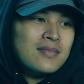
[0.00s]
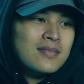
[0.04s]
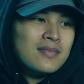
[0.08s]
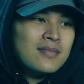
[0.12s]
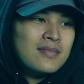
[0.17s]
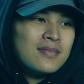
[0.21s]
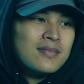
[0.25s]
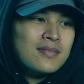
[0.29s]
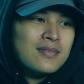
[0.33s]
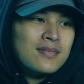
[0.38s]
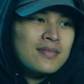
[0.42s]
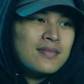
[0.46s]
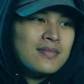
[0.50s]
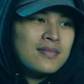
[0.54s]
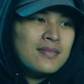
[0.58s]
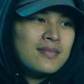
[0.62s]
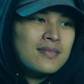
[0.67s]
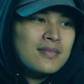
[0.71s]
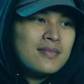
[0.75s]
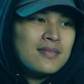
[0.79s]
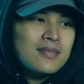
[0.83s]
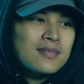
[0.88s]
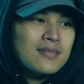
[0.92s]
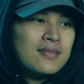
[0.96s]

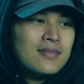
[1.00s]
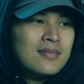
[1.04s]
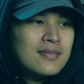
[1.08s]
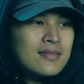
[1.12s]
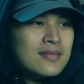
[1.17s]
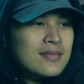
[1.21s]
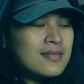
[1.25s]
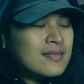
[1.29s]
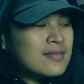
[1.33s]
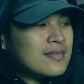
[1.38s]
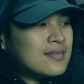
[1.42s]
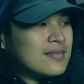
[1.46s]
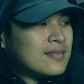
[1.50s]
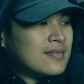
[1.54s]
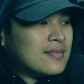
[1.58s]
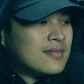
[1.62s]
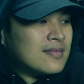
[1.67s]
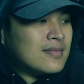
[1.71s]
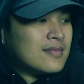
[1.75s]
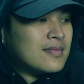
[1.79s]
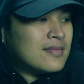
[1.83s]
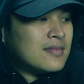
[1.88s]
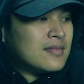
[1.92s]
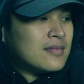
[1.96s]

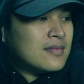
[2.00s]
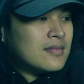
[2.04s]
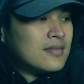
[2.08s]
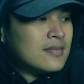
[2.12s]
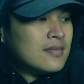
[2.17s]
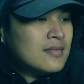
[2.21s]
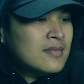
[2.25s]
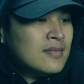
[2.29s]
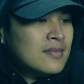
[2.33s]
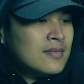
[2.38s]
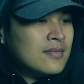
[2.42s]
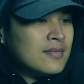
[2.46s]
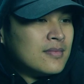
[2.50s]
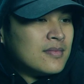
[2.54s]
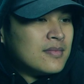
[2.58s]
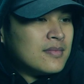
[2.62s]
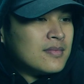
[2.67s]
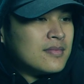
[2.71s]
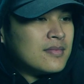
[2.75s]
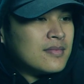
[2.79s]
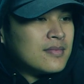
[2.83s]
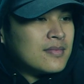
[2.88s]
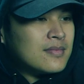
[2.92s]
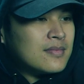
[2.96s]

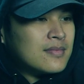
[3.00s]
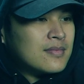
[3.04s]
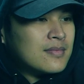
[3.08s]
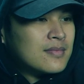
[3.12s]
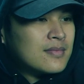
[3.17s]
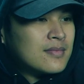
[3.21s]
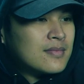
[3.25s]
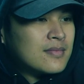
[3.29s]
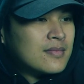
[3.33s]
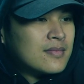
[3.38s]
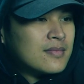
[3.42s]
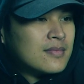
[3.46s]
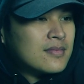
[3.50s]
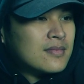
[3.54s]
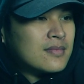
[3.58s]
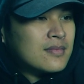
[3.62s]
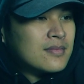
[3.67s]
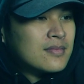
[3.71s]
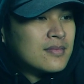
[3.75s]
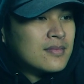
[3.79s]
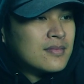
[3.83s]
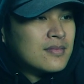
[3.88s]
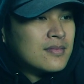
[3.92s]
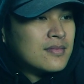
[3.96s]

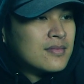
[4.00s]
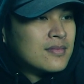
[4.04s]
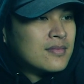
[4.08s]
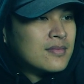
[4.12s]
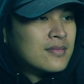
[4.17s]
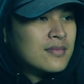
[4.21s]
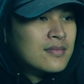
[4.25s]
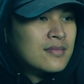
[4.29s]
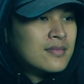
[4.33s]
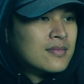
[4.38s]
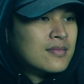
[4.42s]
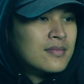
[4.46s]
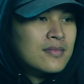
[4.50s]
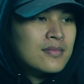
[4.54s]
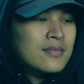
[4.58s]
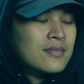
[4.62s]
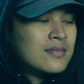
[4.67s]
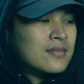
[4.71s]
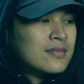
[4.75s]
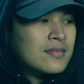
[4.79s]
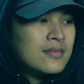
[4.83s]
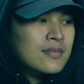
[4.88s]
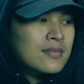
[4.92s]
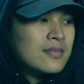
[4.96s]

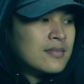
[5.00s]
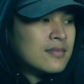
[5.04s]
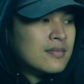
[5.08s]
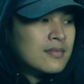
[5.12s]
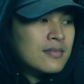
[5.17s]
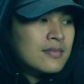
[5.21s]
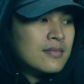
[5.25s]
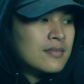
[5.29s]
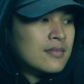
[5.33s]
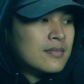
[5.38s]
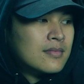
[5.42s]
The person shown says nothing.